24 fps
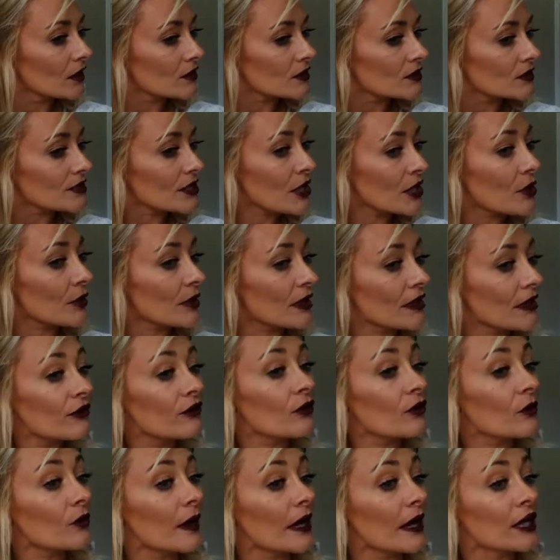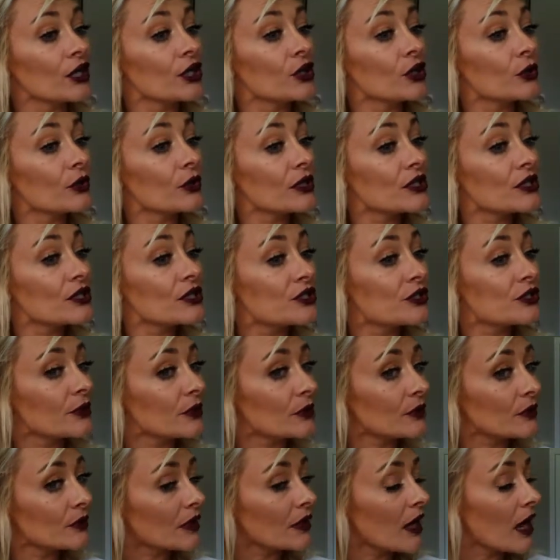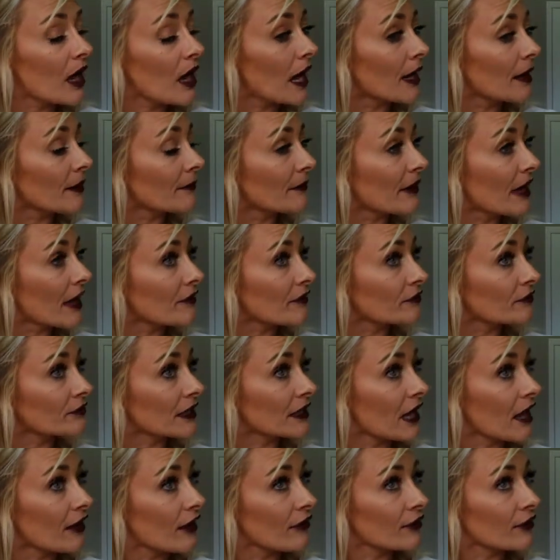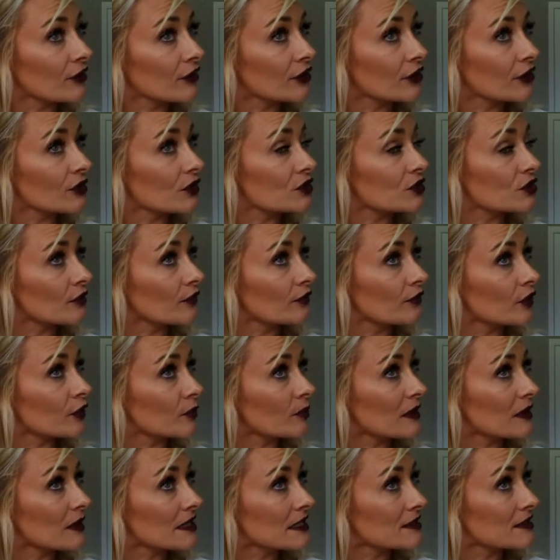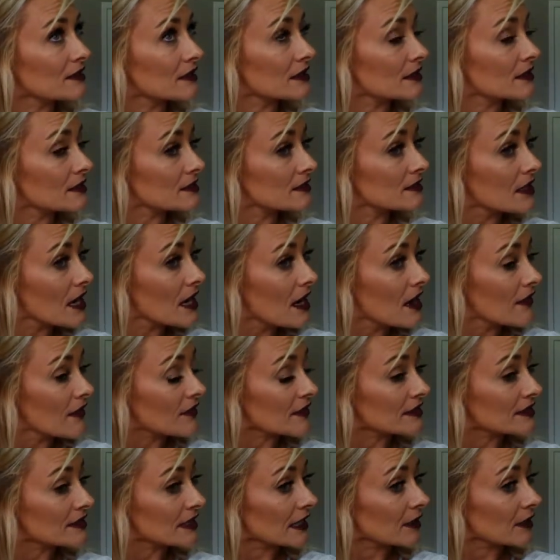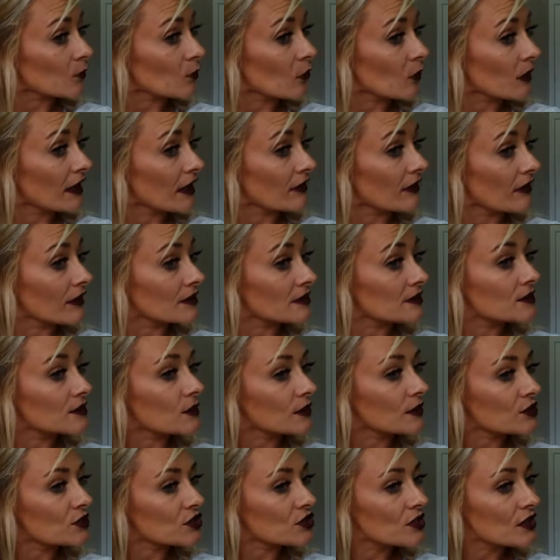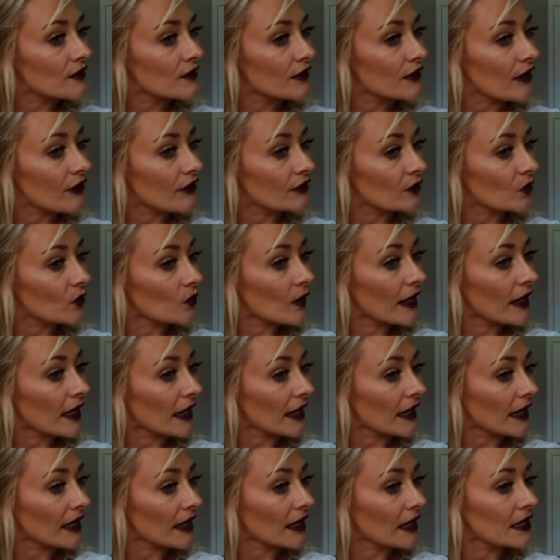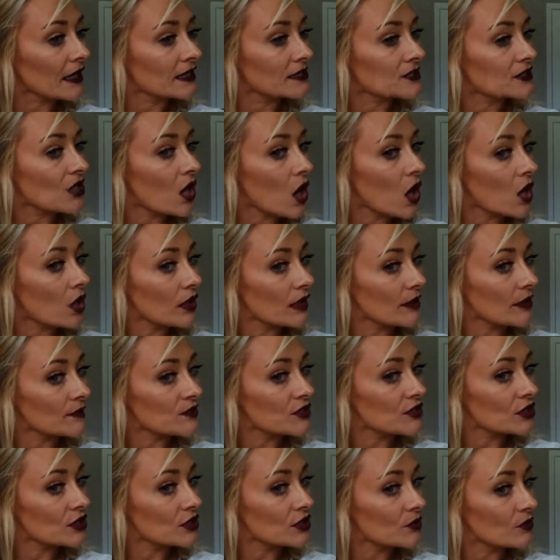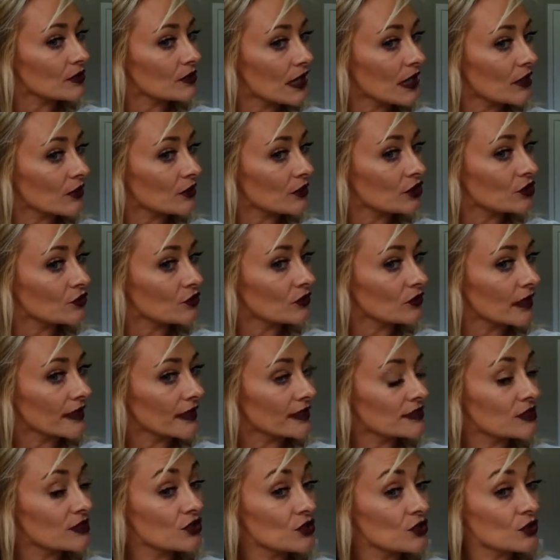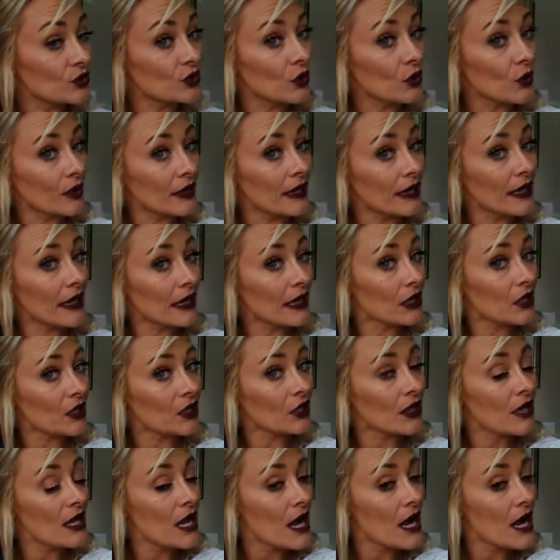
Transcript: So either way, you could do every other. You could do a few pieces the same way, then switch to the other way. It's all up to you and how you like to do your hair.